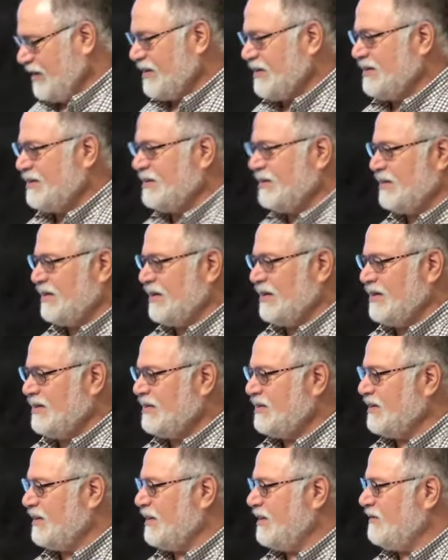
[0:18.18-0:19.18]

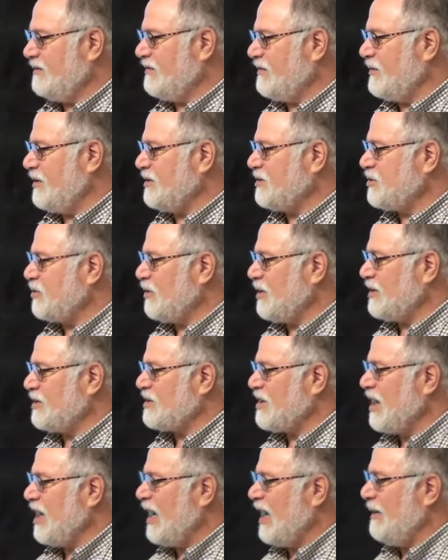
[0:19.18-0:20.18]
in a very short
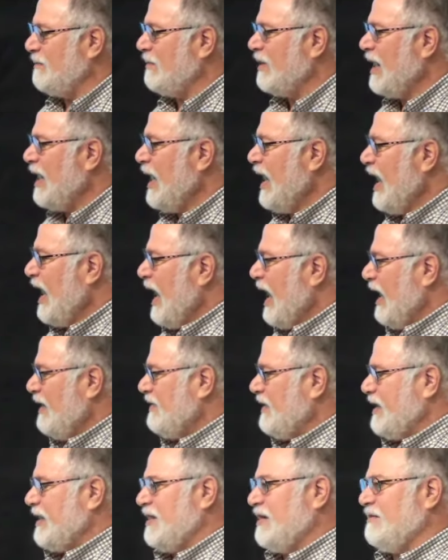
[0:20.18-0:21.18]
time. I
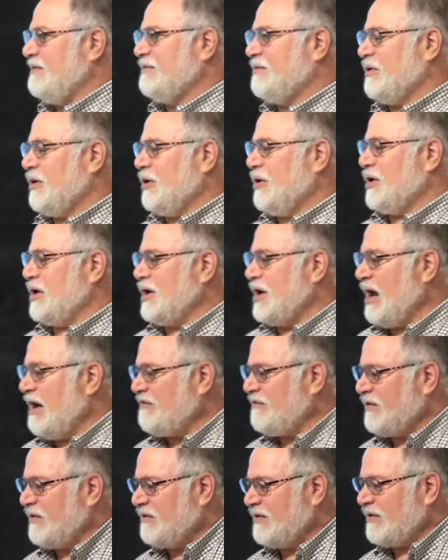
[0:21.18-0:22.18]
think you've heard
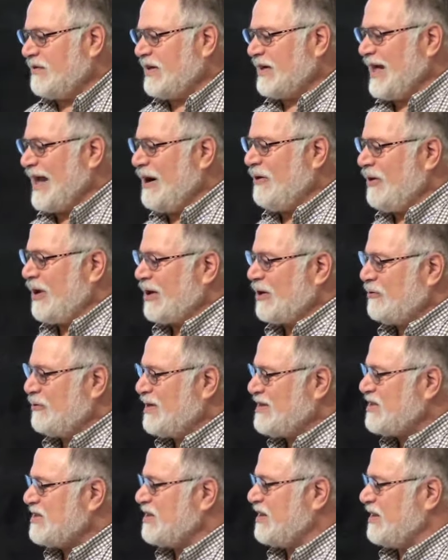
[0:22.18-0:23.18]
enough of the
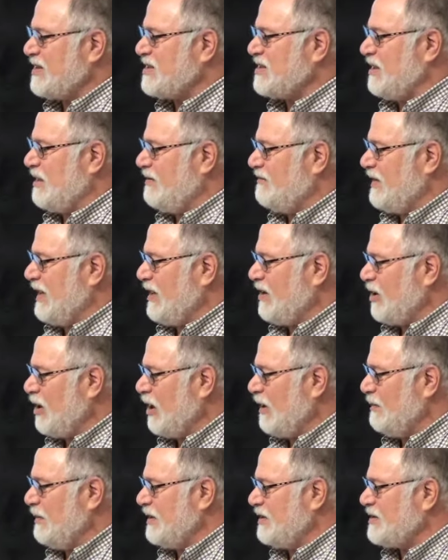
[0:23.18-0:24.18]
characteristics of a
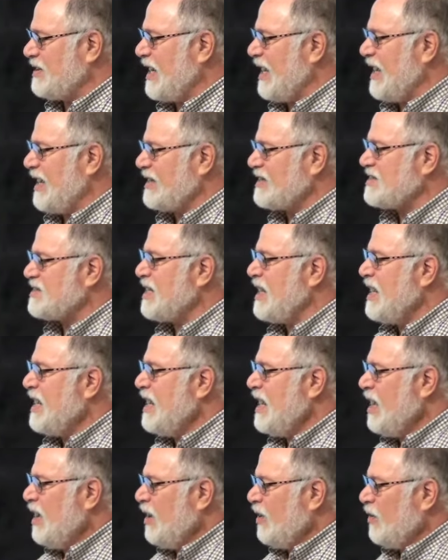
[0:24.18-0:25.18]
carbon tax.
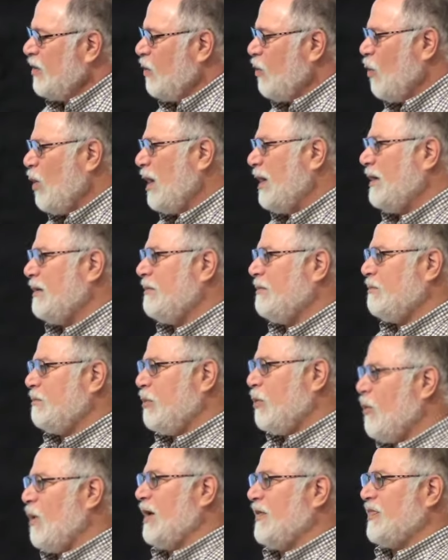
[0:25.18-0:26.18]
The one
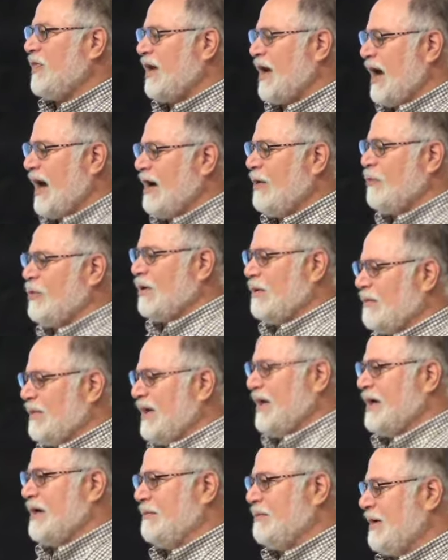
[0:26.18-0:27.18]
point that I will
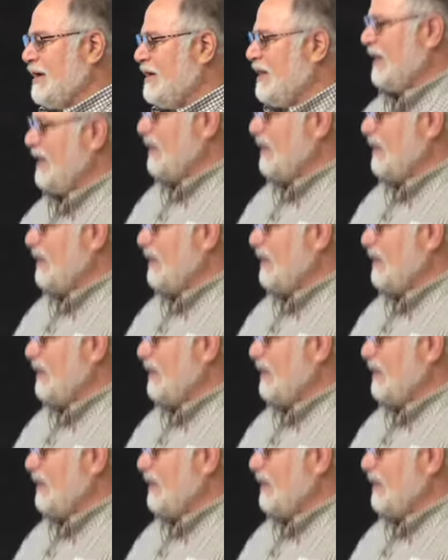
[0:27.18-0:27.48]
make about